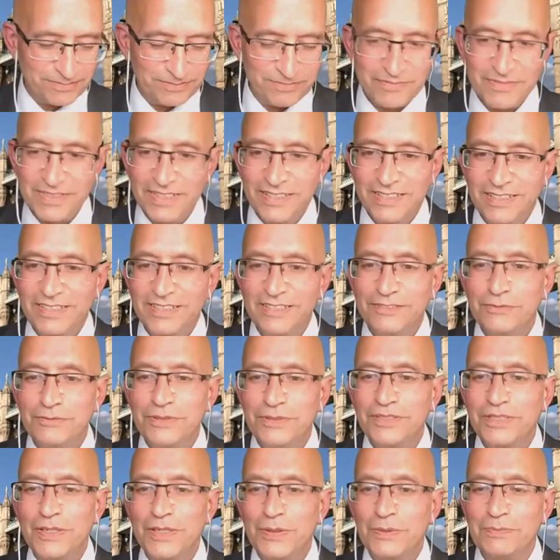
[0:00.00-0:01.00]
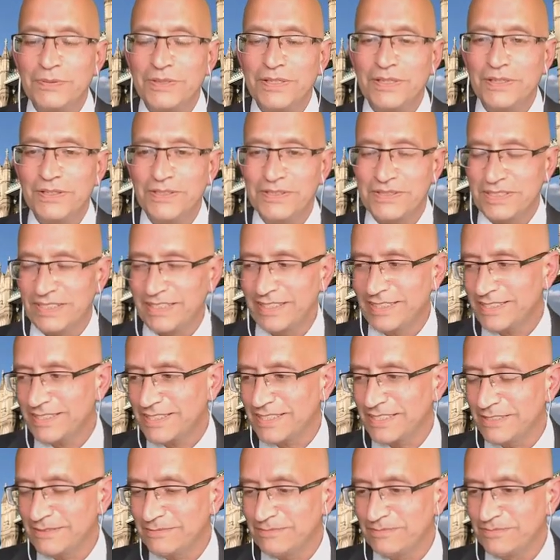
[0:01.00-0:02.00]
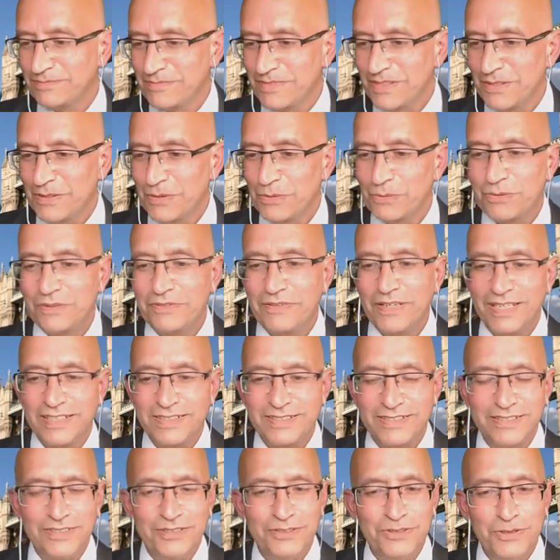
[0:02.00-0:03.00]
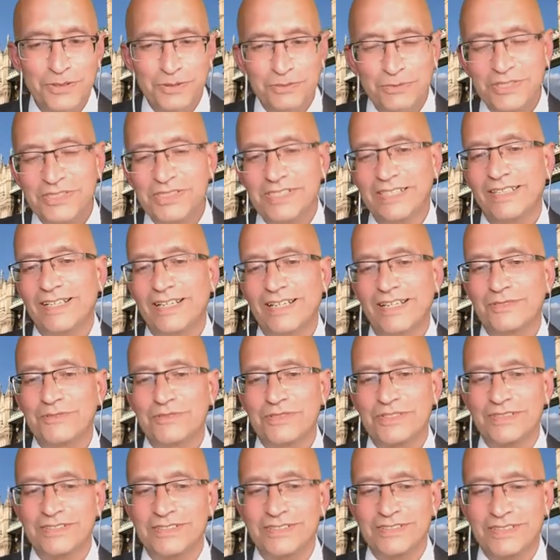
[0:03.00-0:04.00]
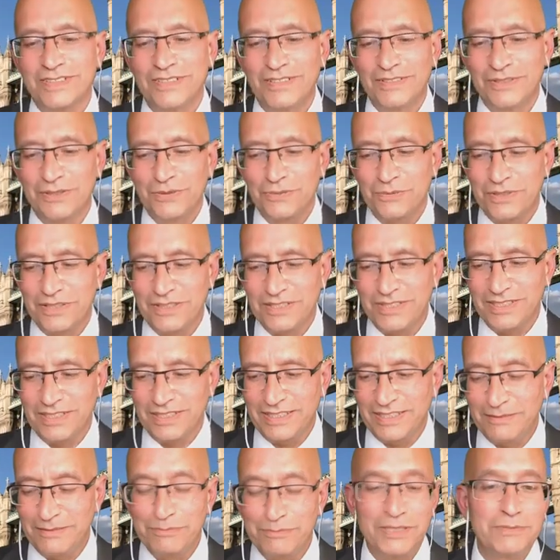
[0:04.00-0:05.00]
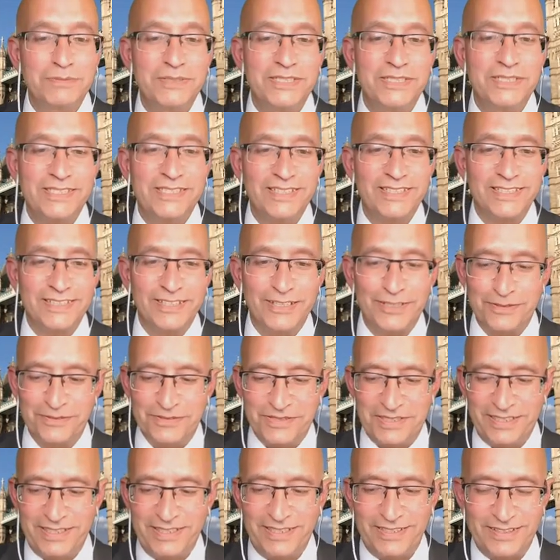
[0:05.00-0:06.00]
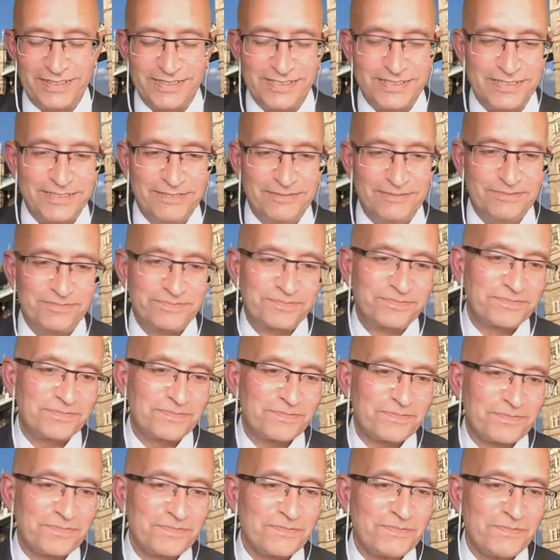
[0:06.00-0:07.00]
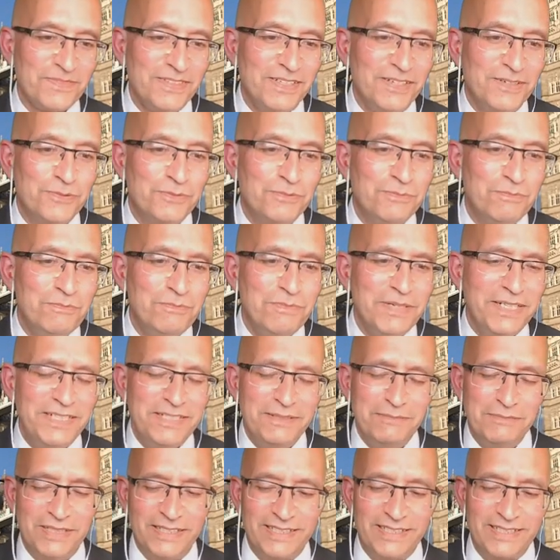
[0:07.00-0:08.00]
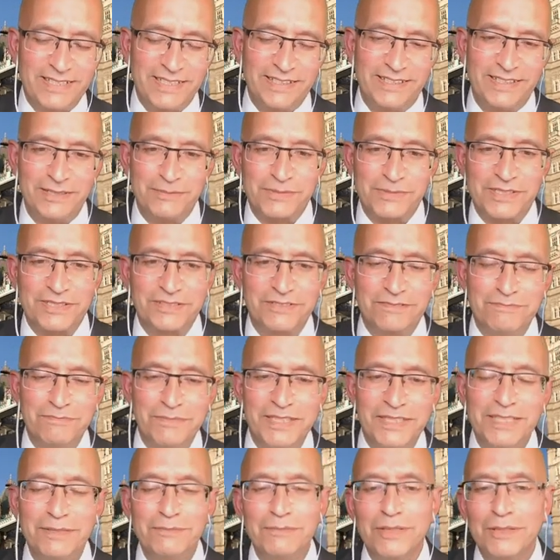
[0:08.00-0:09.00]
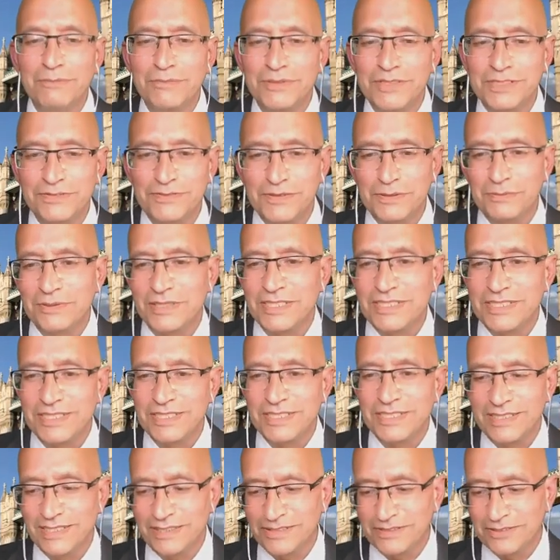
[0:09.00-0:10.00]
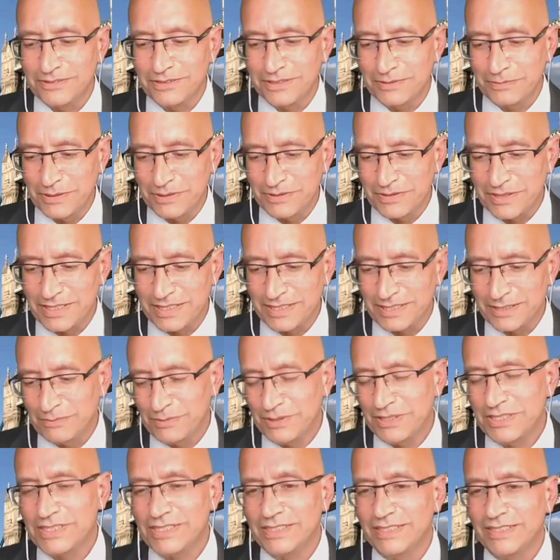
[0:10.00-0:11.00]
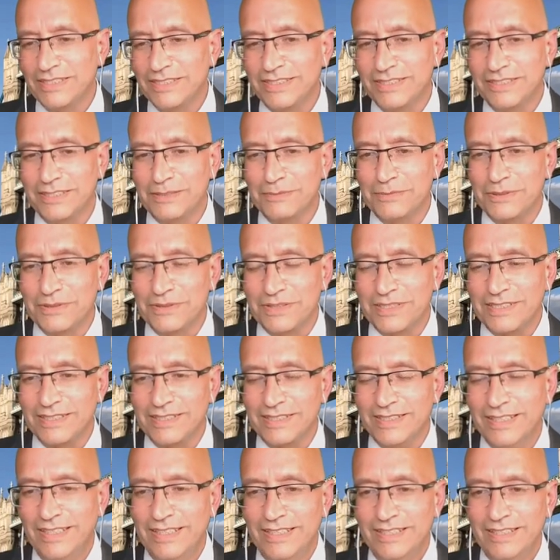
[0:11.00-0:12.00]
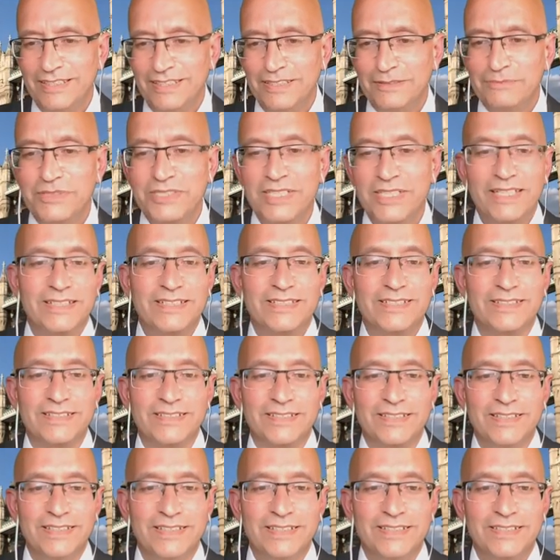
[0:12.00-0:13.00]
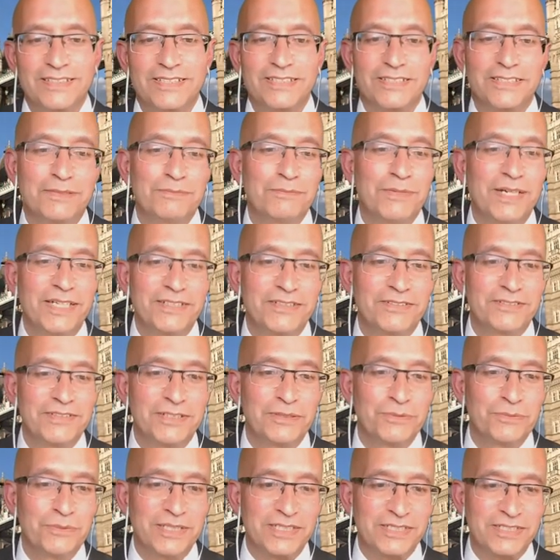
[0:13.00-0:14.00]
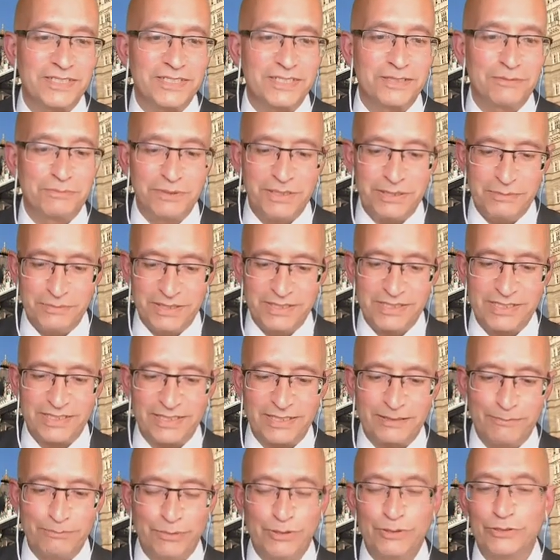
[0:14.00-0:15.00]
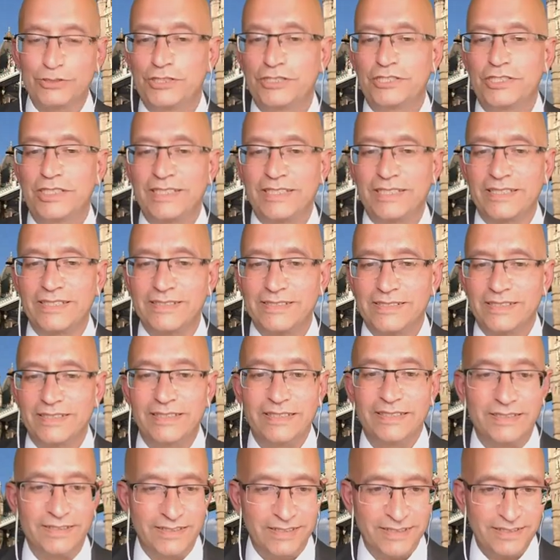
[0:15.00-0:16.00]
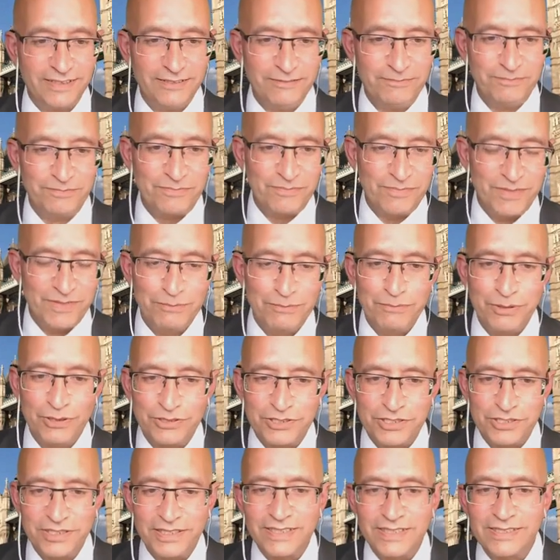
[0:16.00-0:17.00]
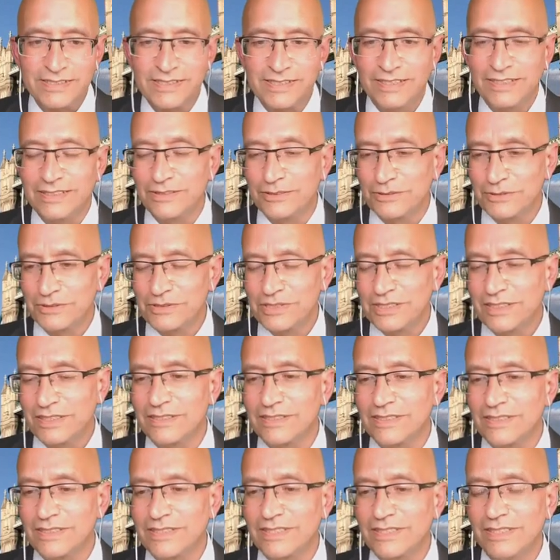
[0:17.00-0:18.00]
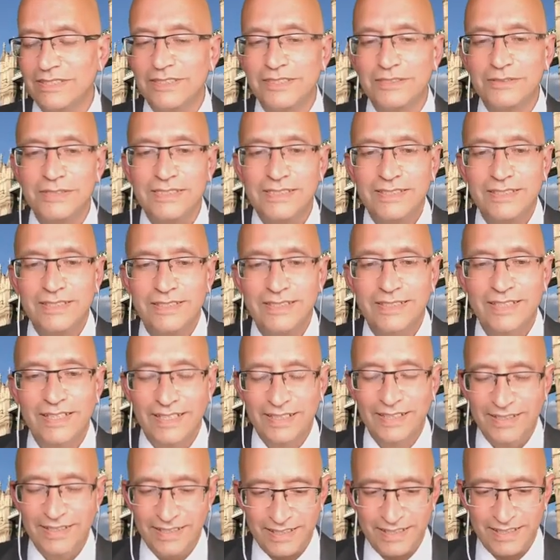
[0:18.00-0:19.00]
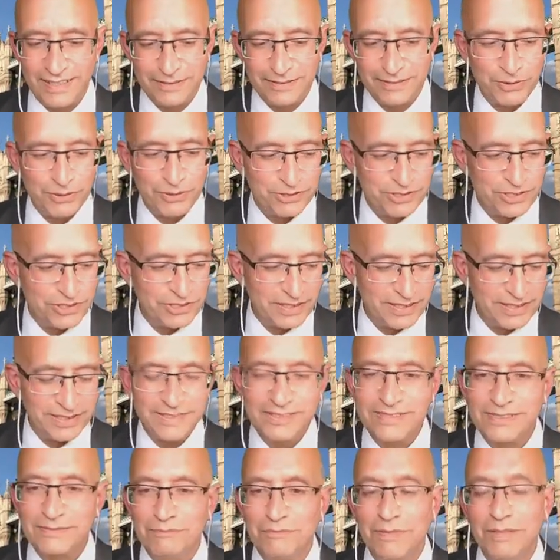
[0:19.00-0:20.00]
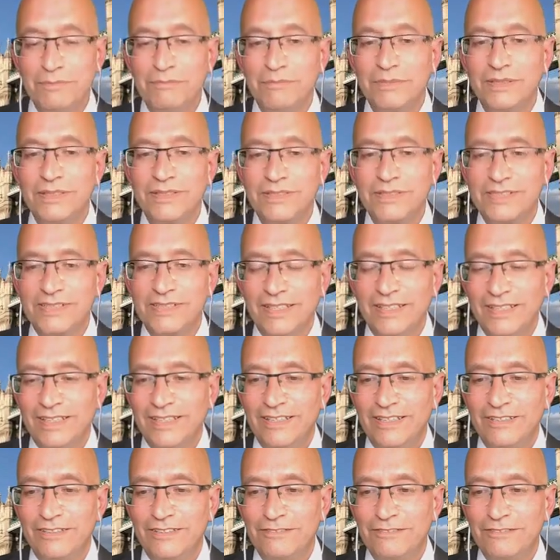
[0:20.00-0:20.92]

If we go beyond that, we've had numerous encounters with the BBC over the years. Many times have many members of the British Hindu community, the British Indian community, objected to the manner in which the BBC portrays India, portrays Hindus continuously, and portrays members of